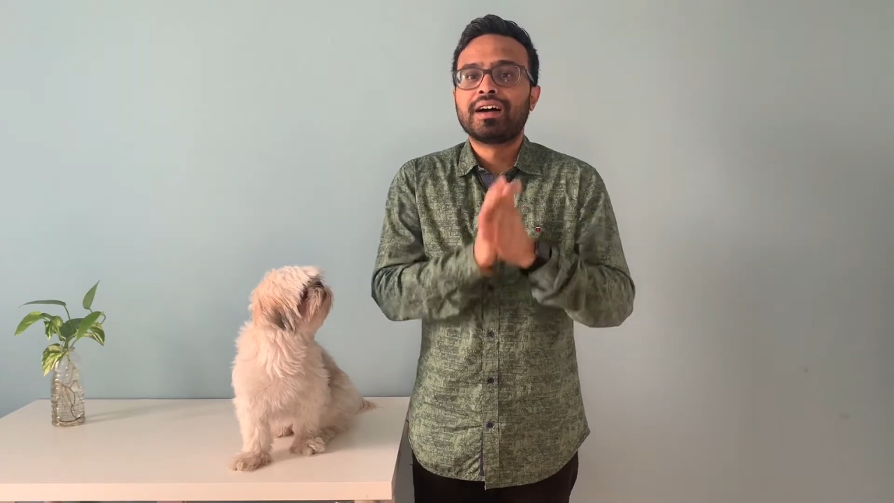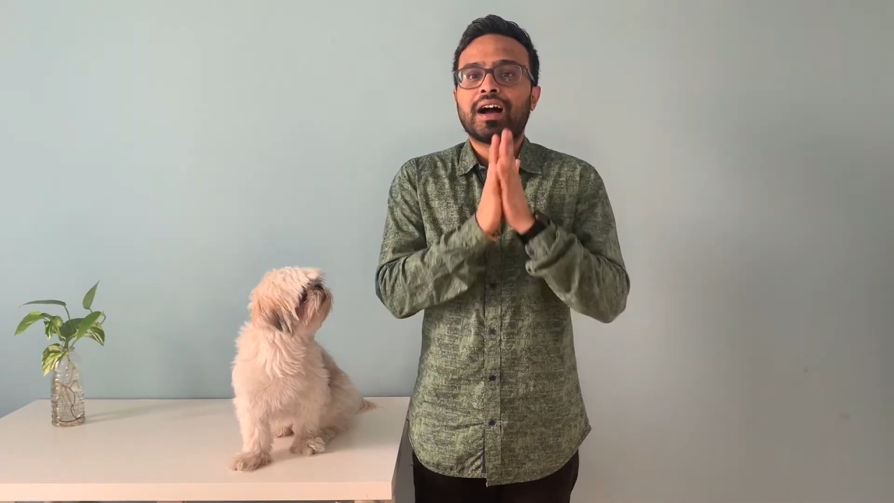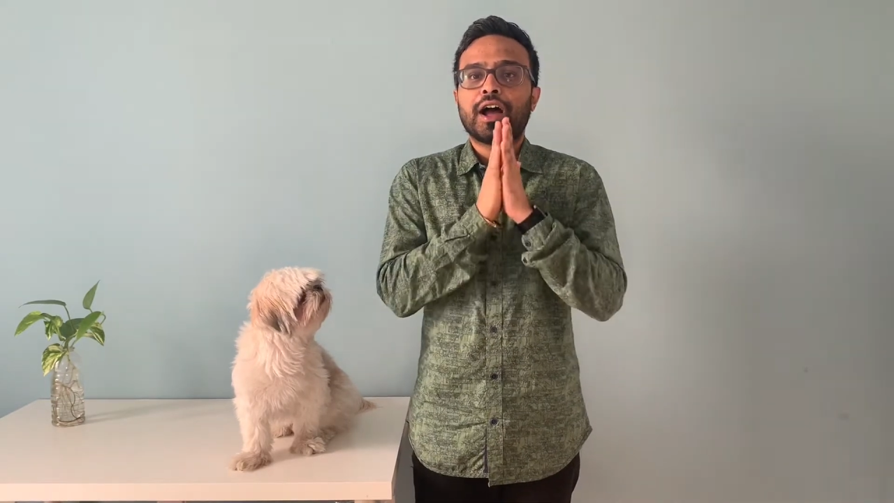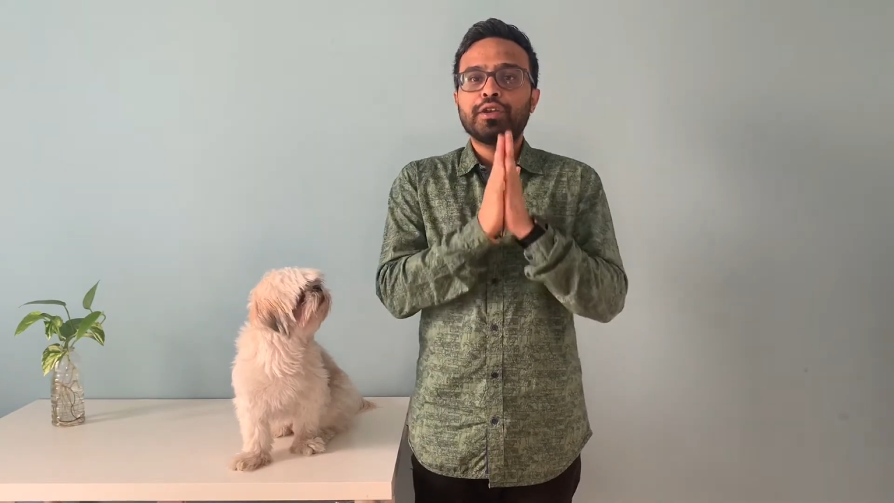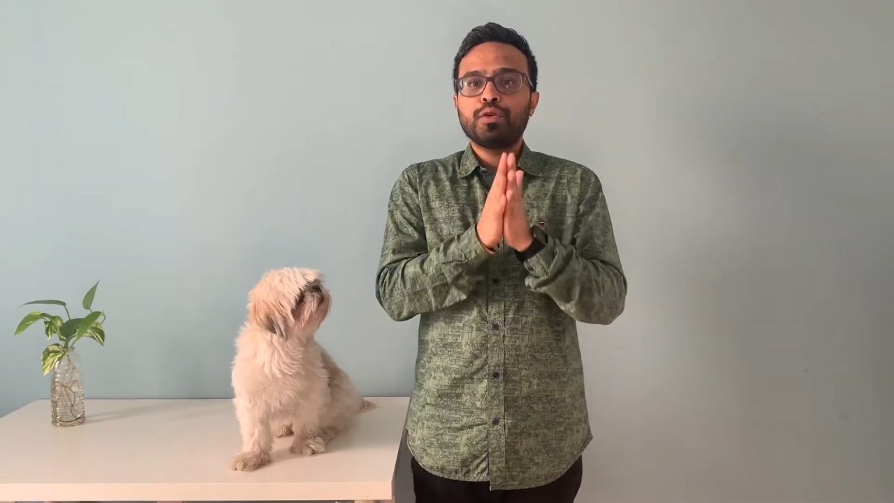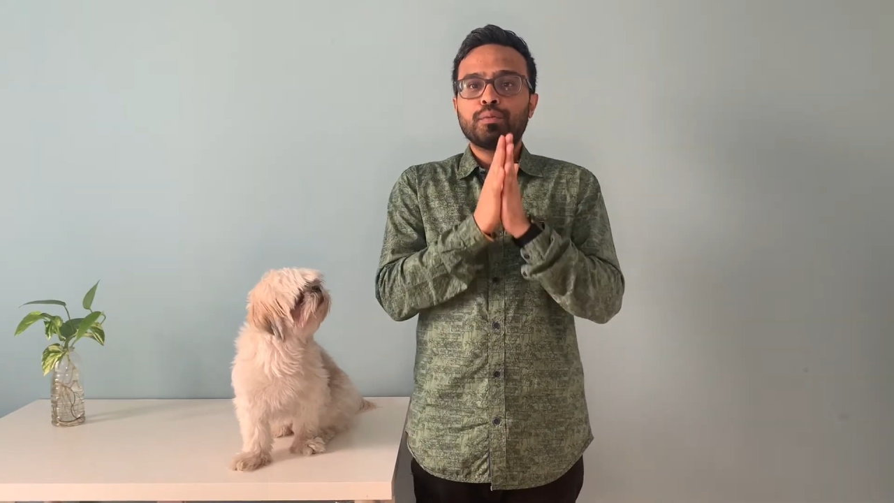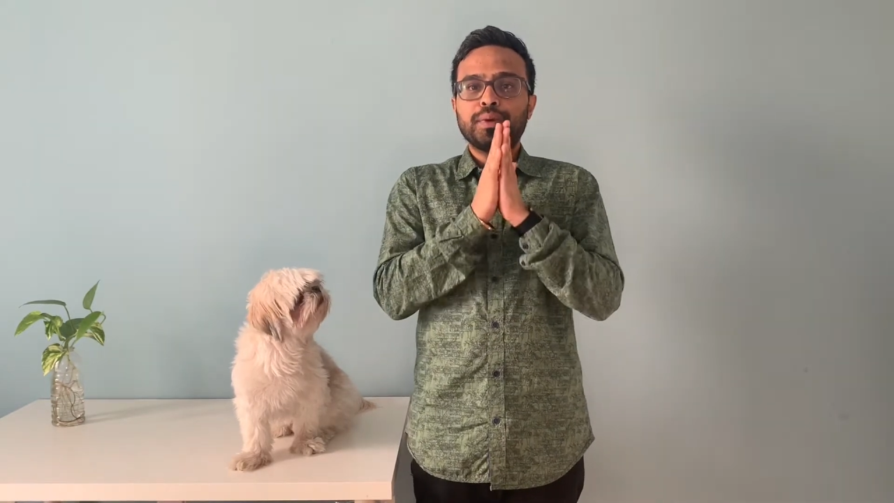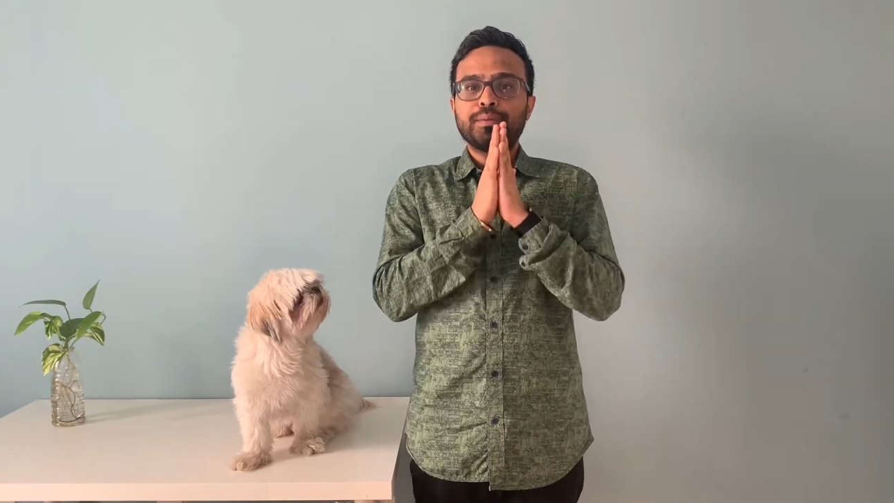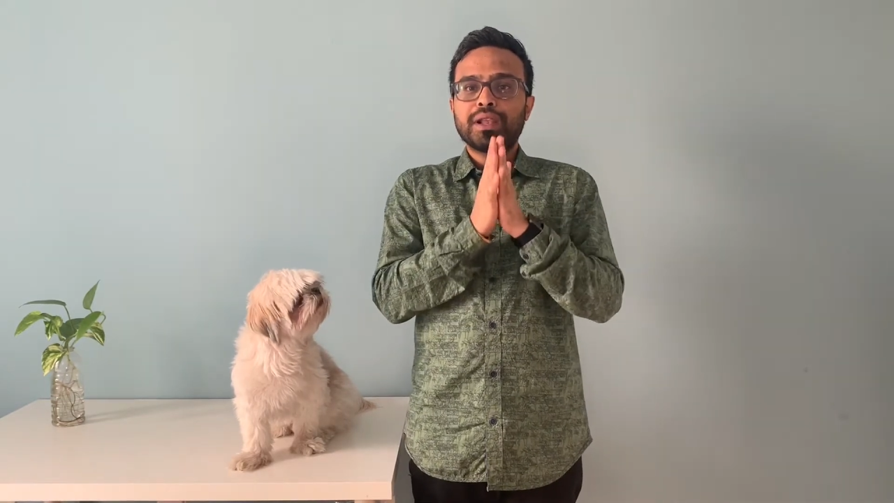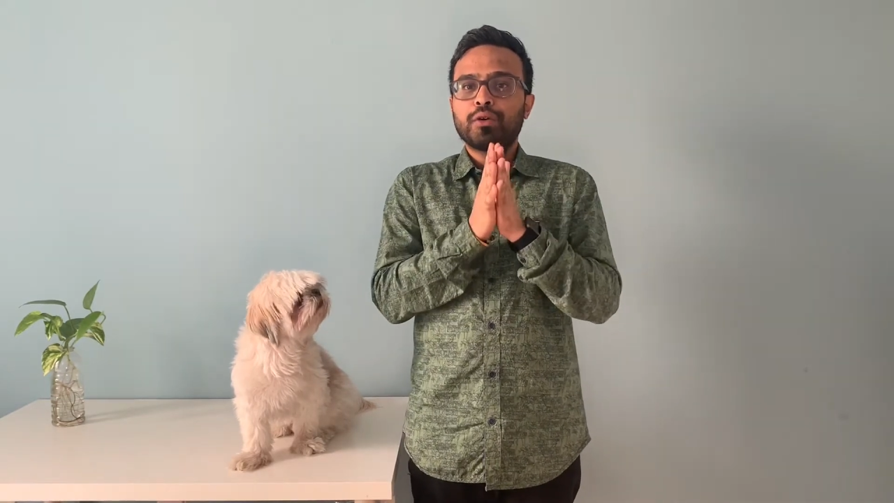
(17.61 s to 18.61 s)
I know
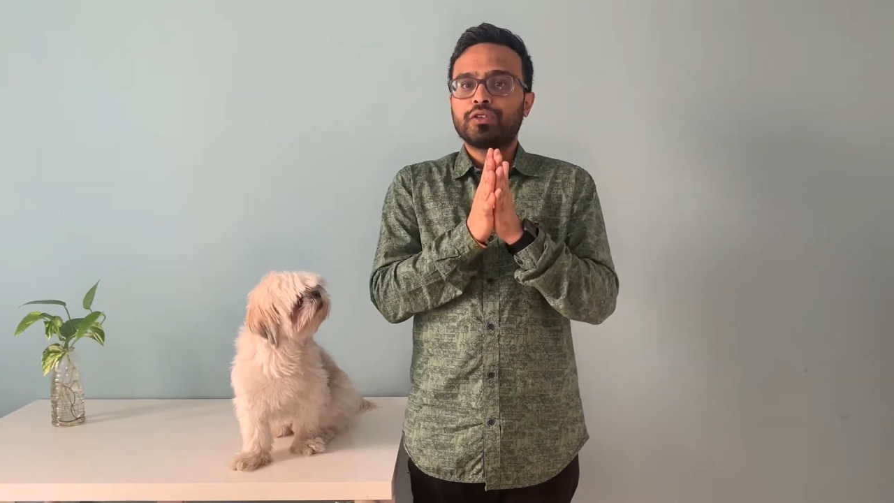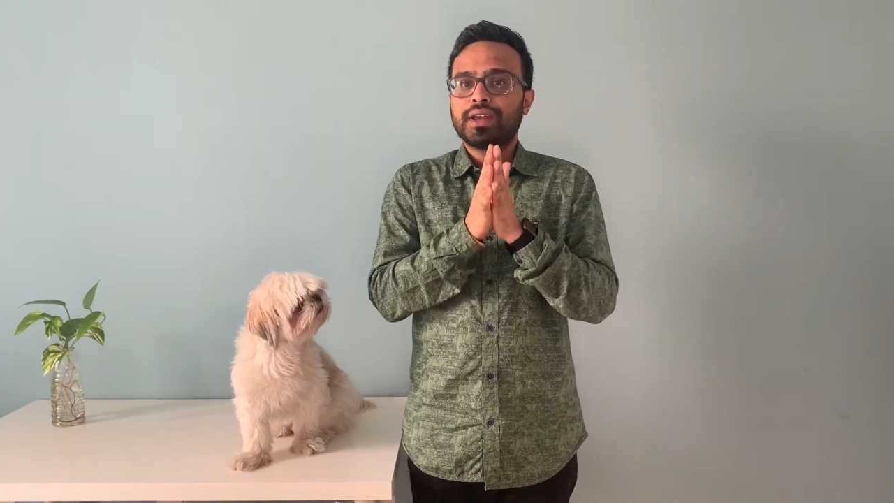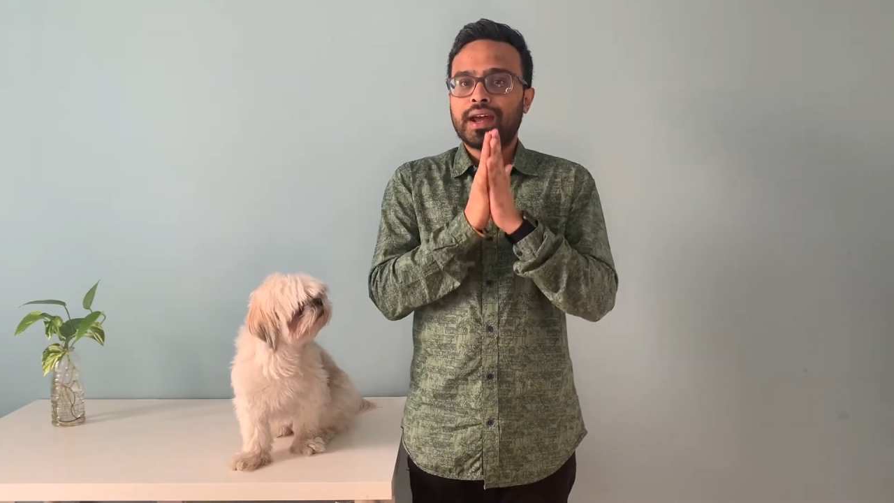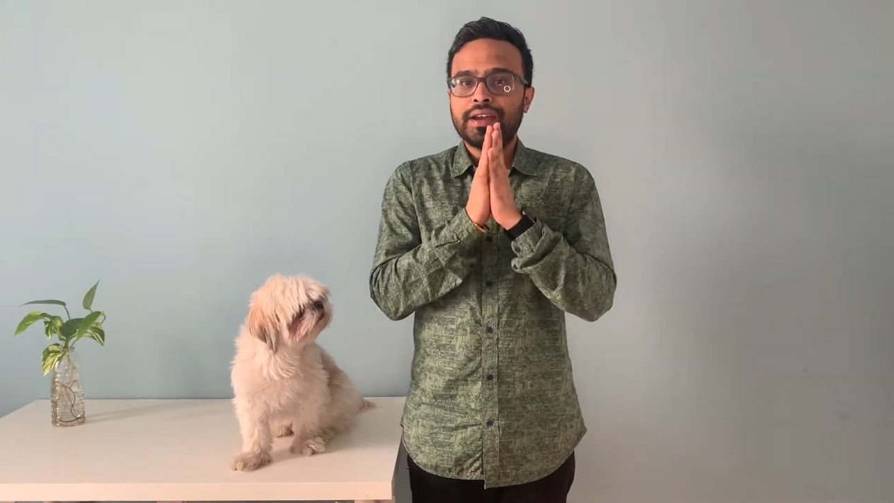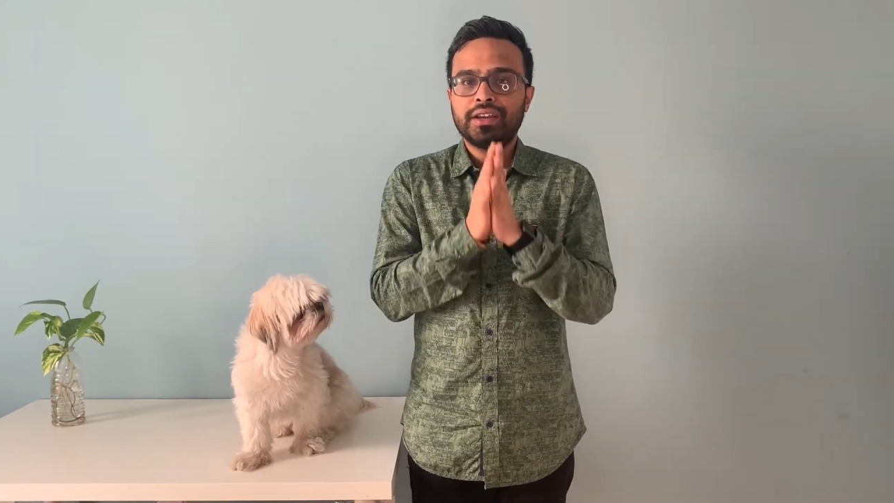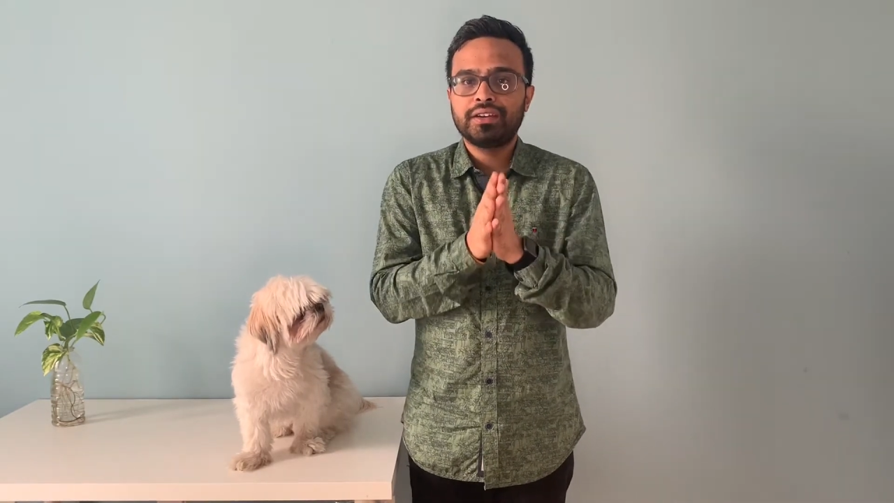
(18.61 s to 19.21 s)
people outside IT